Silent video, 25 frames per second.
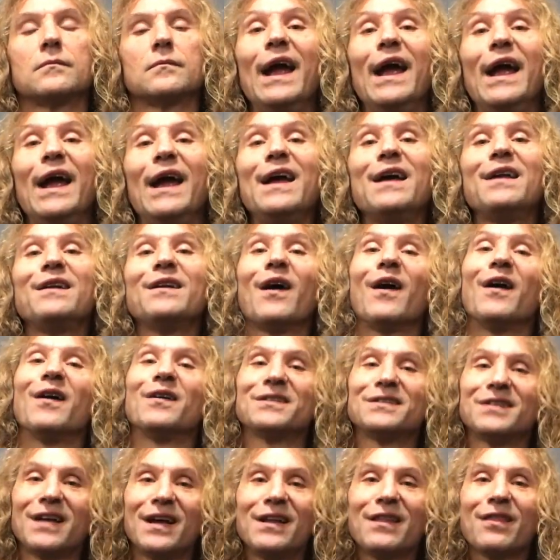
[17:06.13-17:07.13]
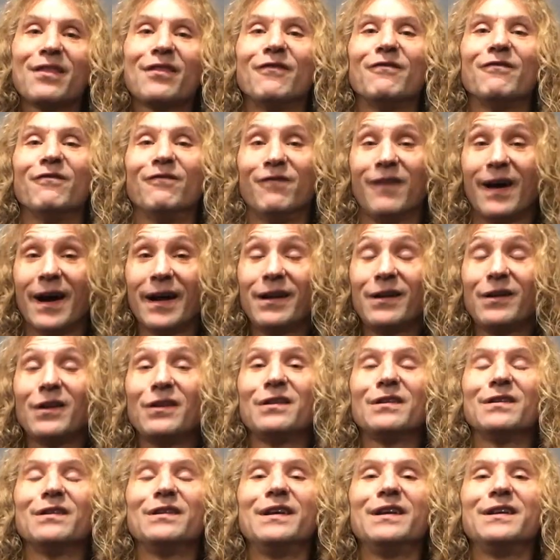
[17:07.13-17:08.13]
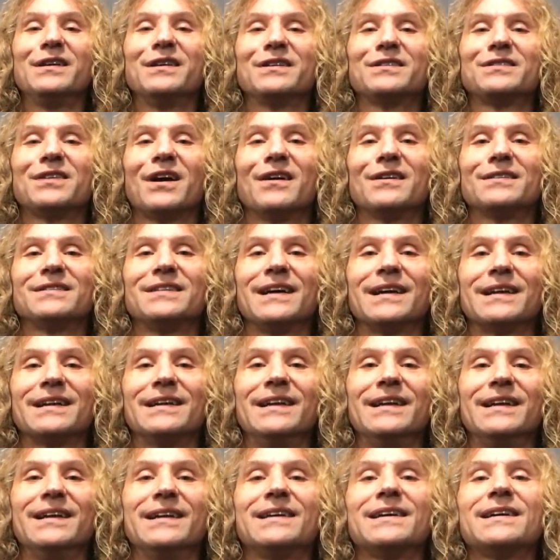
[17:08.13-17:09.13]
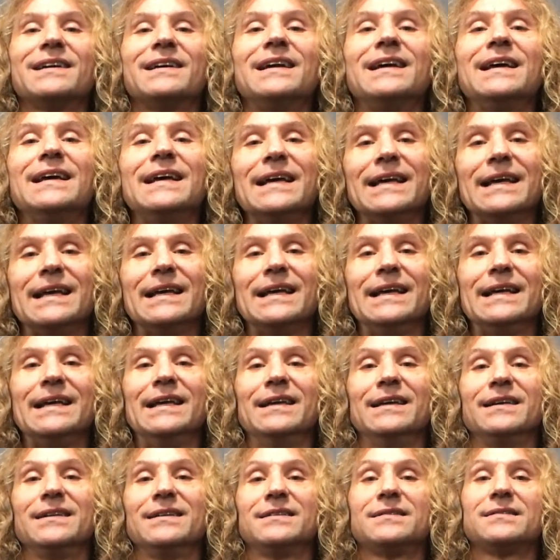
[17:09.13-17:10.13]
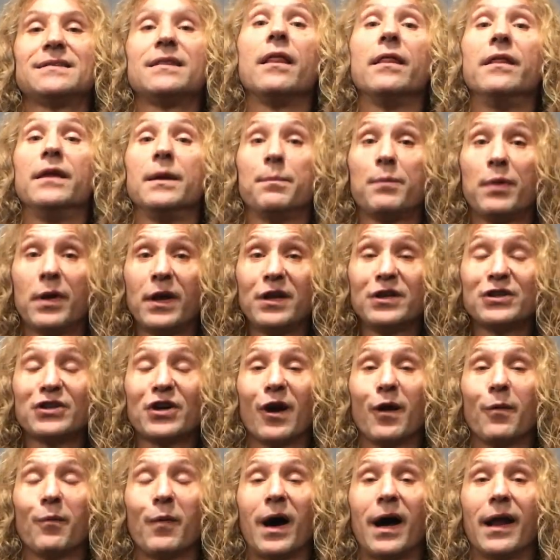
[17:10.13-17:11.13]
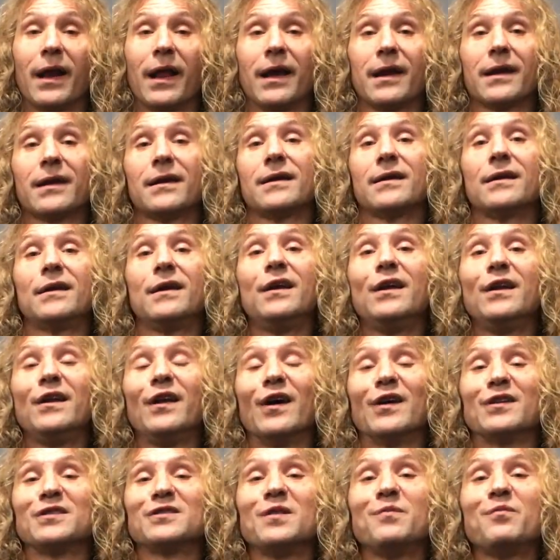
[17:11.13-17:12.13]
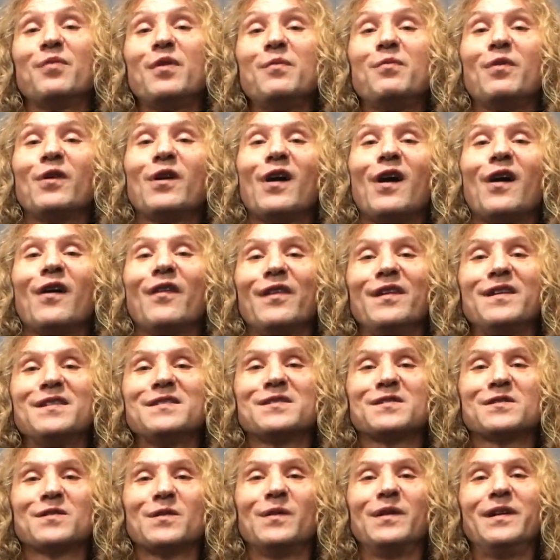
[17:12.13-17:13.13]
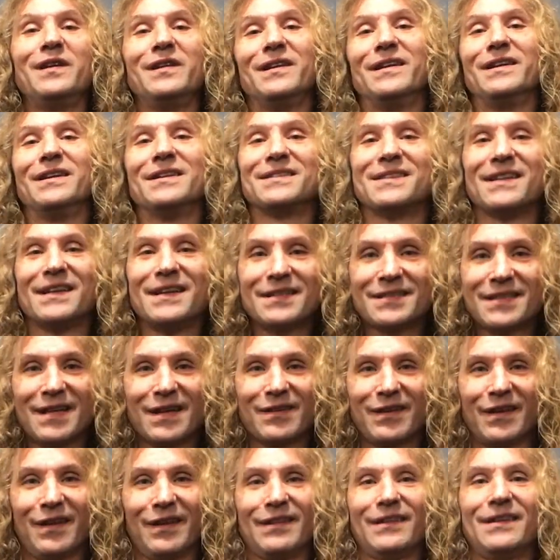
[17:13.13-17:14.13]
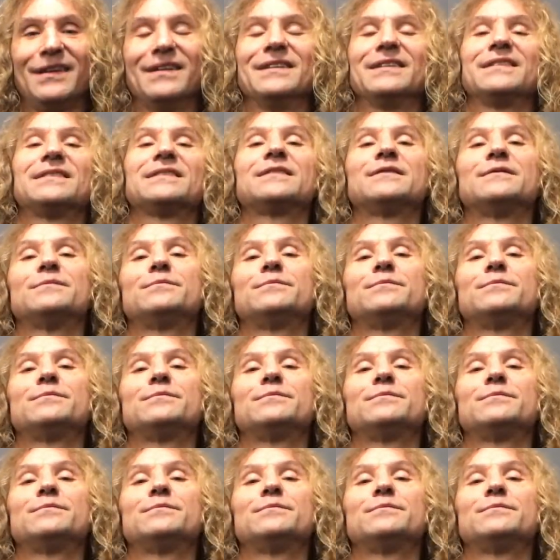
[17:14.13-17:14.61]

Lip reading: And our 10th vital lead guitar technique is the pinch harmonic. Now some people call these squealies. They sound like this.